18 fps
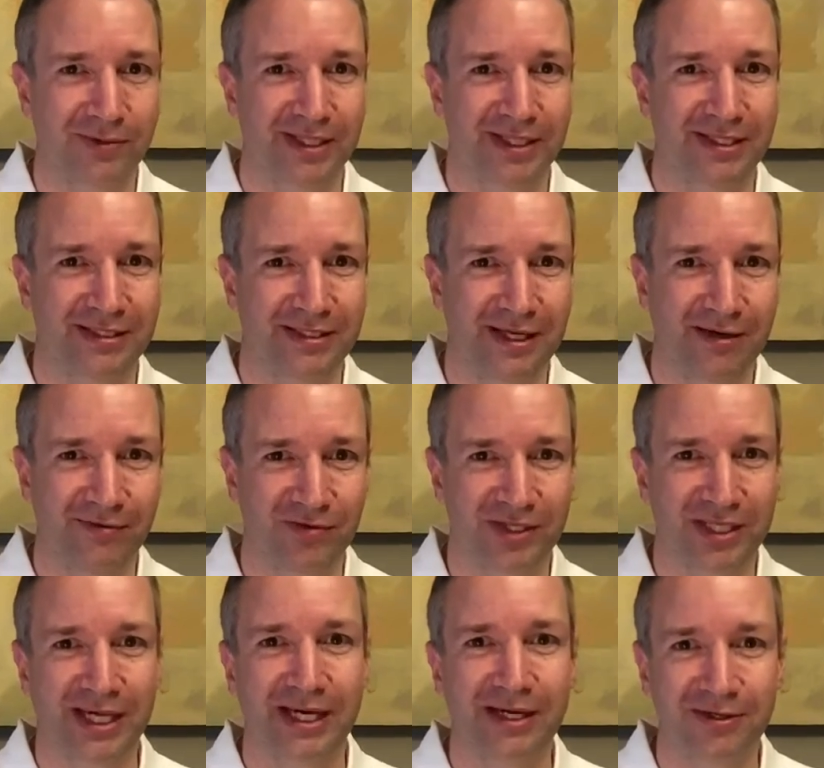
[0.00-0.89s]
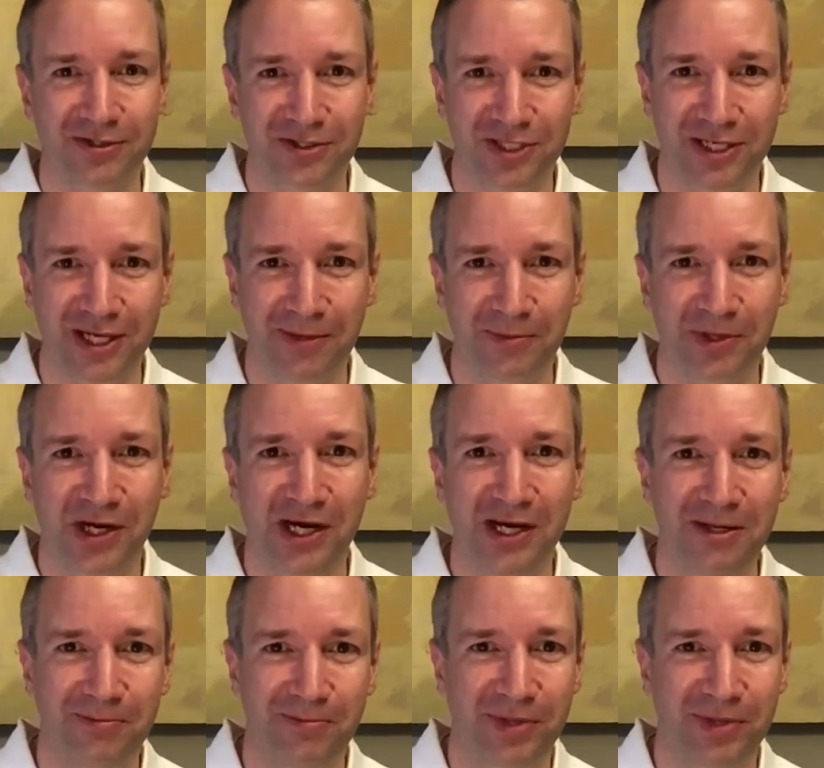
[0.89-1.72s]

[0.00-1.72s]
with everything else in Epcot,